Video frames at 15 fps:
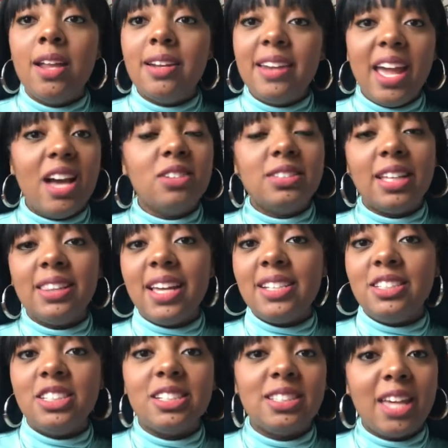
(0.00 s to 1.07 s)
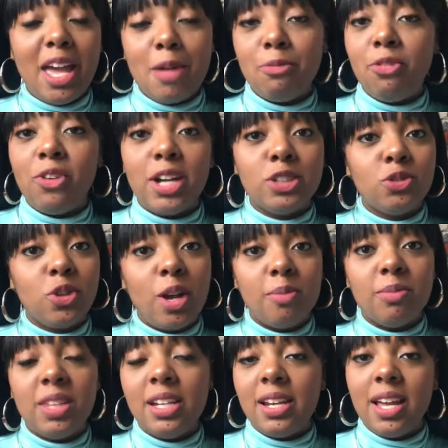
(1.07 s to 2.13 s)
nails that they just came fresh
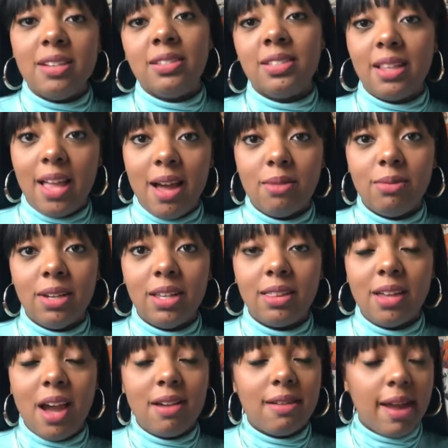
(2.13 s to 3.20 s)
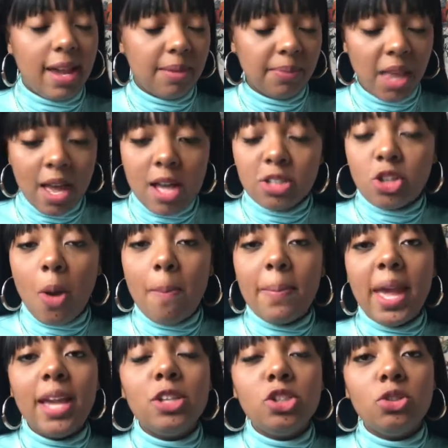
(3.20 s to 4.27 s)
from the nail salon with, all right? So
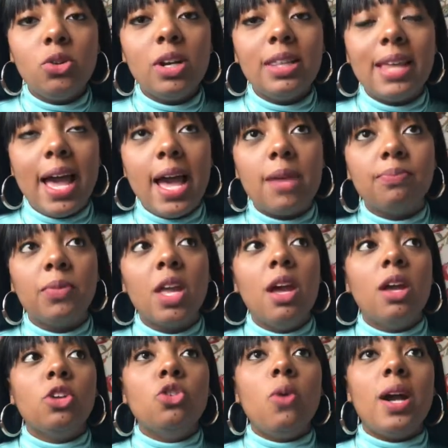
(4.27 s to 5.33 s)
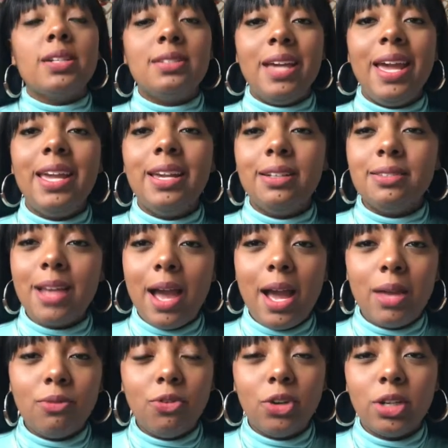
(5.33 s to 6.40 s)
make sure that you are taking
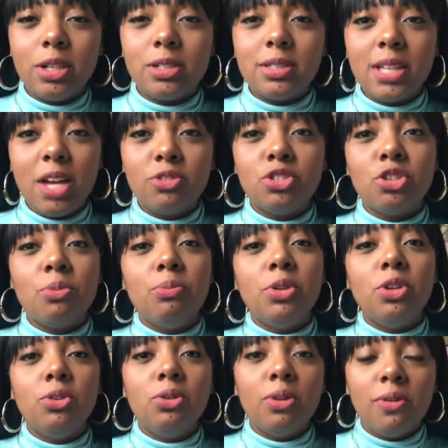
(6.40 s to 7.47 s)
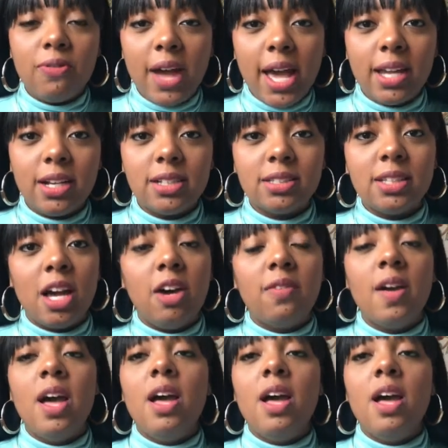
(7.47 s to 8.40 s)
time for yourself to beautify yourself,